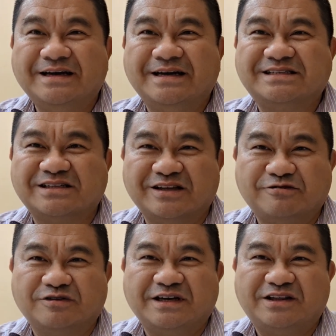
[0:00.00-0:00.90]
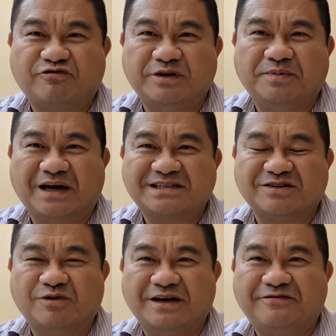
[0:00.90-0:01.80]
It's literally 3 blocks
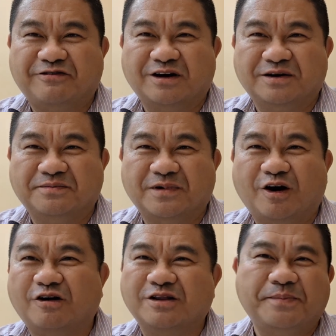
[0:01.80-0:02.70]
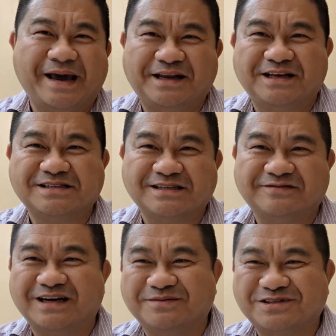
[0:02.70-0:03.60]
away from all the madness
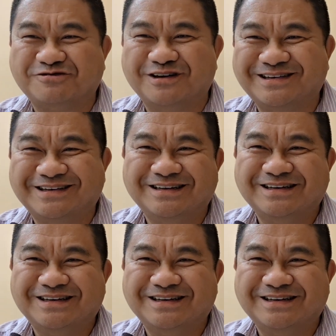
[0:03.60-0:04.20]
of Times Square.